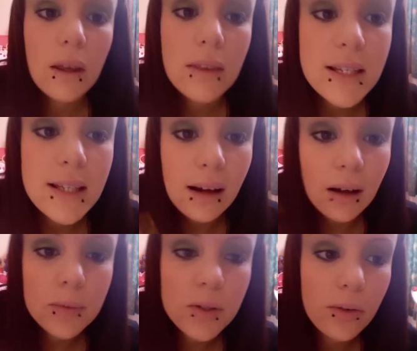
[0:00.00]
This set
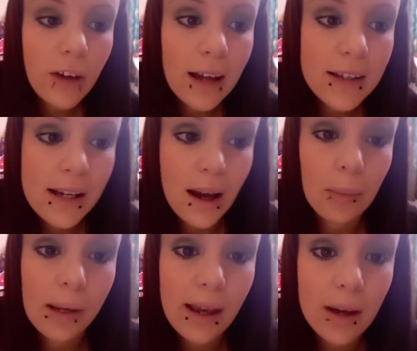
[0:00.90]
comes with a handy
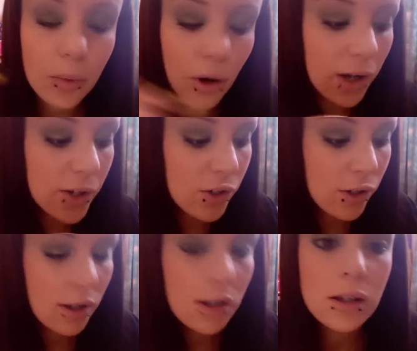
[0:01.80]
applicator brush,
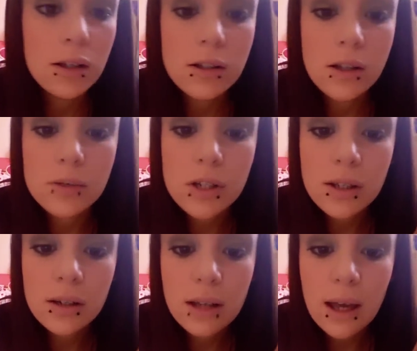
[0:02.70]
so I'm just
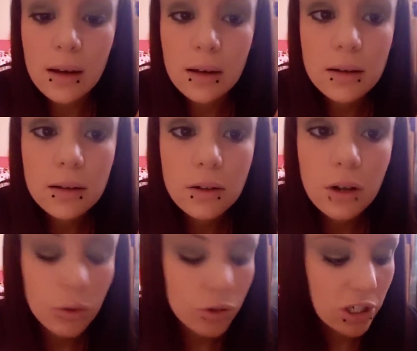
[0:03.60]
going to get the
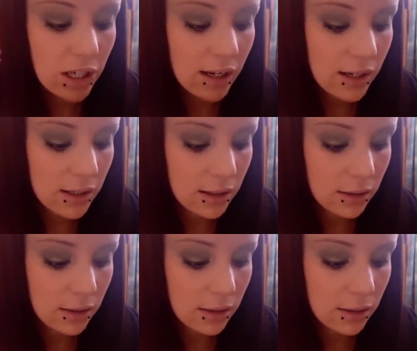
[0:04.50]
gold shade.